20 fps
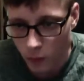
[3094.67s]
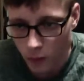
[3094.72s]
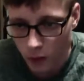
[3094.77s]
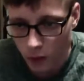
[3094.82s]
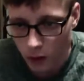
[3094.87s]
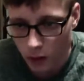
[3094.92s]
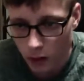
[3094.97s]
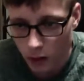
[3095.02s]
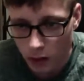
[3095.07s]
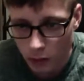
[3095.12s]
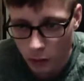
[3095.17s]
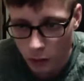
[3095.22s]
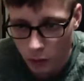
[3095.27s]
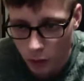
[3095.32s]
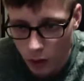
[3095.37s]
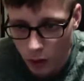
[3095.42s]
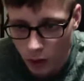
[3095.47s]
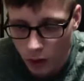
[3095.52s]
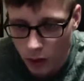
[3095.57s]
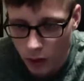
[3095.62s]

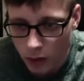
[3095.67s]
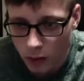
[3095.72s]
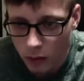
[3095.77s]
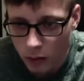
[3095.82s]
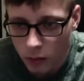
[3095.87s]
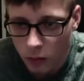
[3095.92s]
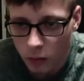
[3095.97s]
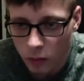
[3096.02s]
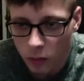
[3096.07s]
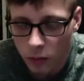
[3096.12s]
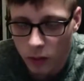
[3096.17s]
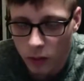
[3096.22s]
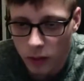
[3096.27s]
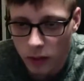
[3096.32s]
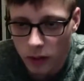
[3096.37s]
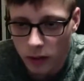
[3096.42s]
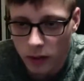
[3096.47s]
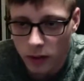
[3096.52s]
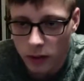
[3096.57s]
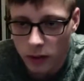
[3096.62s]
went
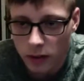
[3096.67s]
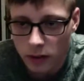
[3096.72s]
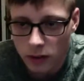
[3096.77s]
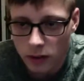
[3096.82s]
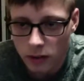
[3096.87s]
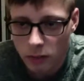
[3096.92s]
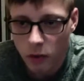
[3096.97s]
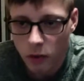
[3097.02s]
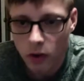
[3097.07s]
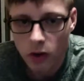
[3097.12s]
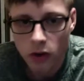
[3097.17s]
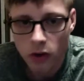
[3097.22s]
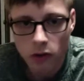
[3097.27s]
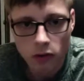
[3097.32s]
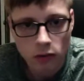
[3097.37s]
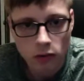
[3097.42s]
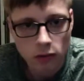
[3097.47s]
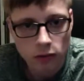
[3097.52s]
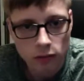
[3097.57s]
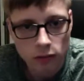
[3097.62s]
on a
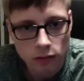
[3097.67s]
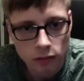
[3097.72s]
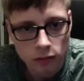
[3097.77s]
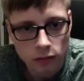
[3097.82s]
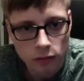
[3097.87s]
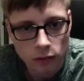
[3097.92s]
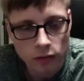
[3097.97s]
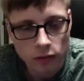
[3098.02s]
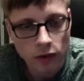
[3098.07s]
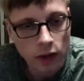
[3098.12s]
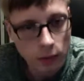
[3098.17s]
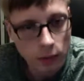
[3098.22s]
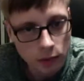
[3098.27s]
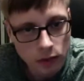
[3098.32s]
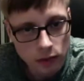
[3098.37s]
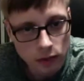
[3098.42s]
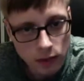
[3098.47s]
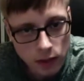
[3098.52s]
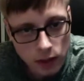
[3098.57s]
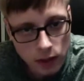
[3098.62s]
small family
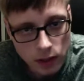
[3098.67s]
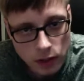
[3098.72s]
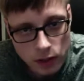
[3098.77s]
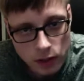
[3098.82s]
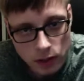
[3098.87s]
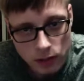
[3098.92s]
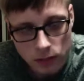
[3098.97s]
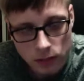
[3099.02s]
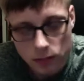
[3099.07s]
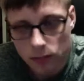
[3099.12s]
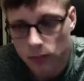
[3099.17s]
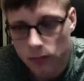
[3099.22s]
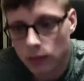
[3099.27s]
vacation,